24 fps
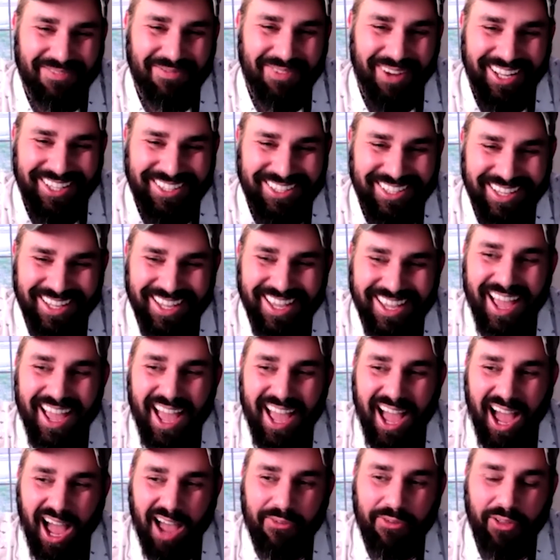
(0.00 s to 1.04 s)
but
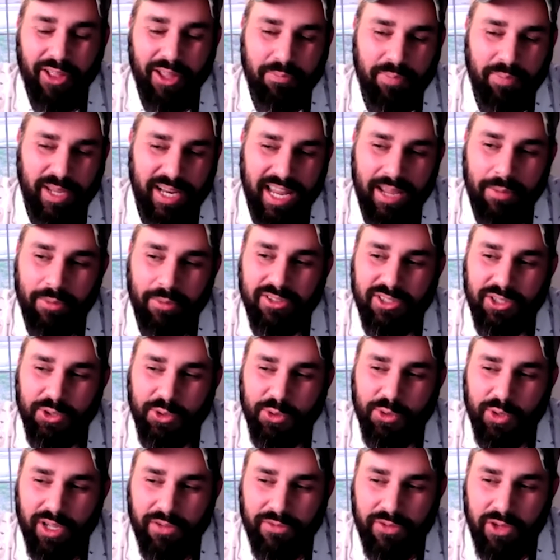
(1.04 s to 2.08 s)
I feel like being able
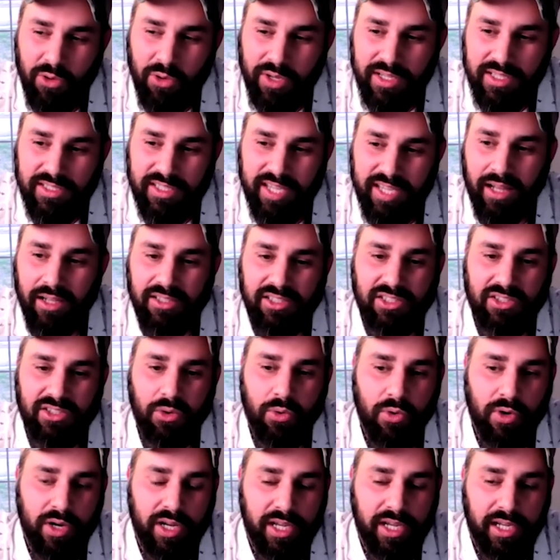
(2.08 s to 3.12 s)
to, if you can tell a
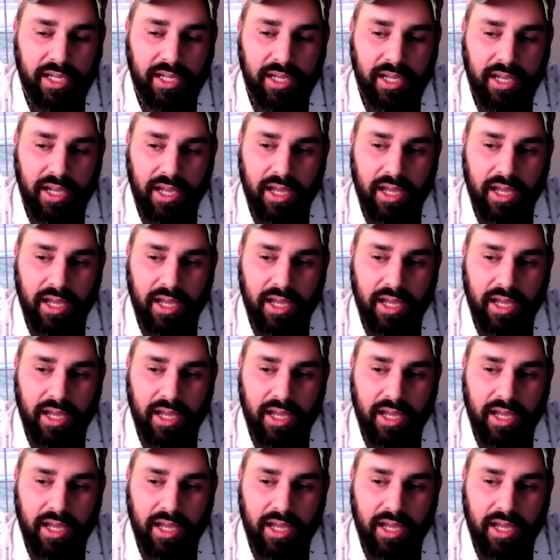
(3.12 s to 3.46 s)
story